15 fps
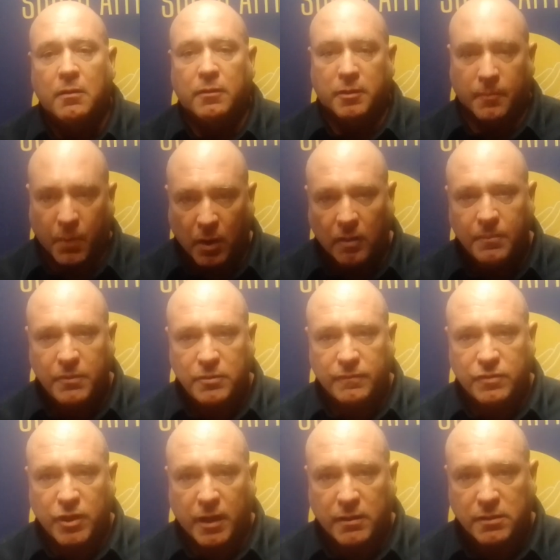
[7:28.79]
the Department of
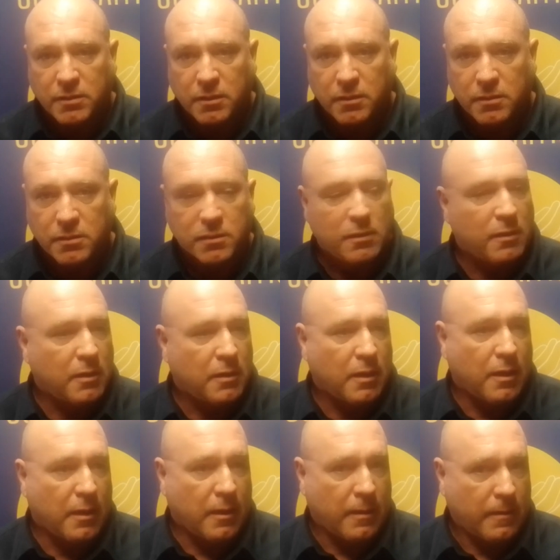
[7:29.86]
Justice
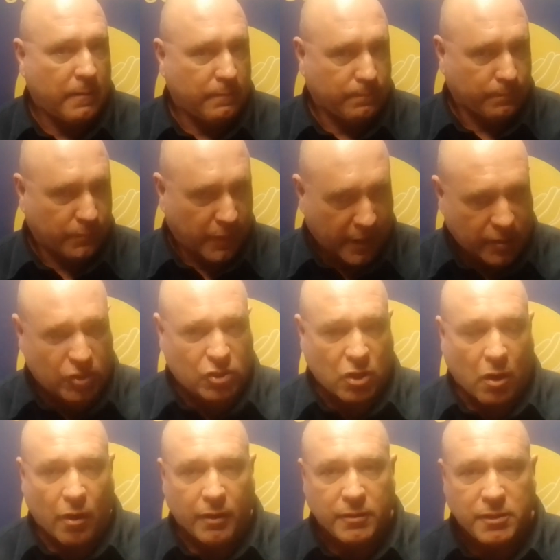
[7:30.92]
is
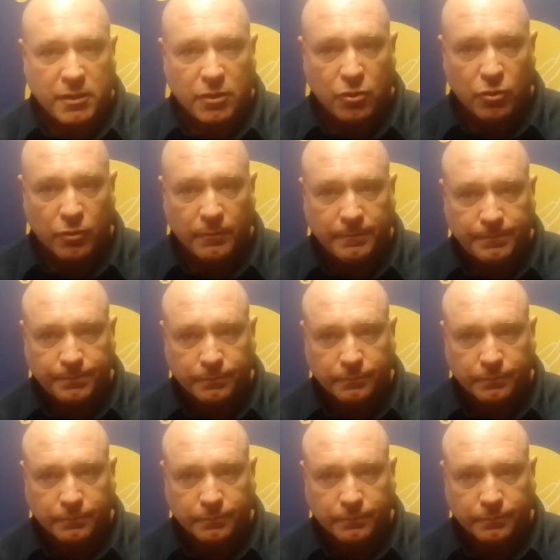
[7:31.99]
targeting you.